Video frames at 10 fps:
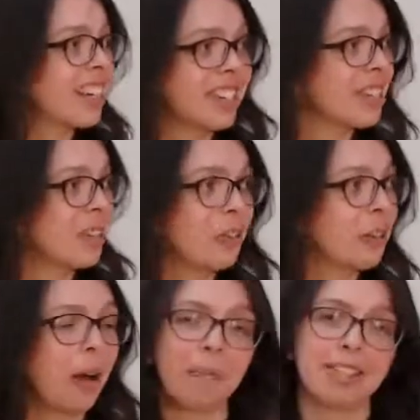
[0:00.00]
just call you
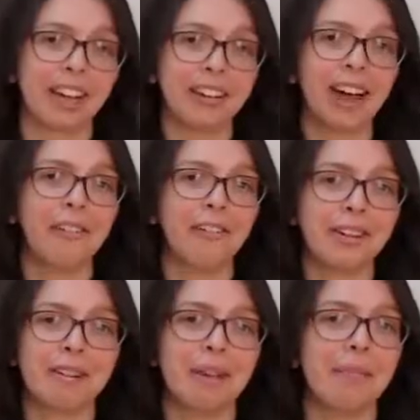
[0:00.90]
up and tell you how
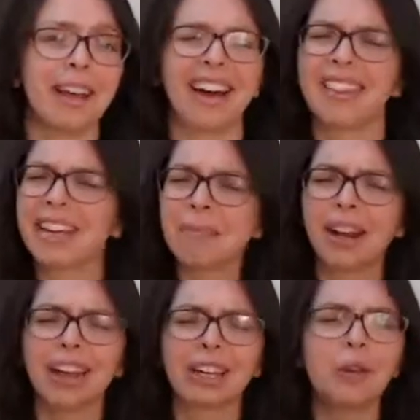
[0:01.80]
awesome he'd be, I think I'd be
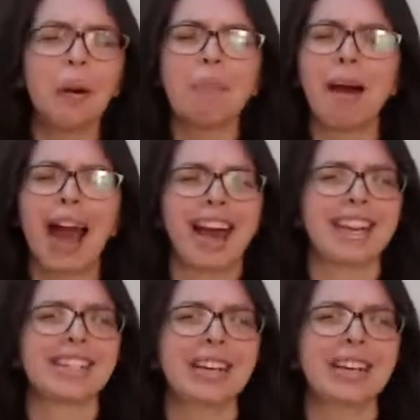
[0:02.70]
like, you are mad,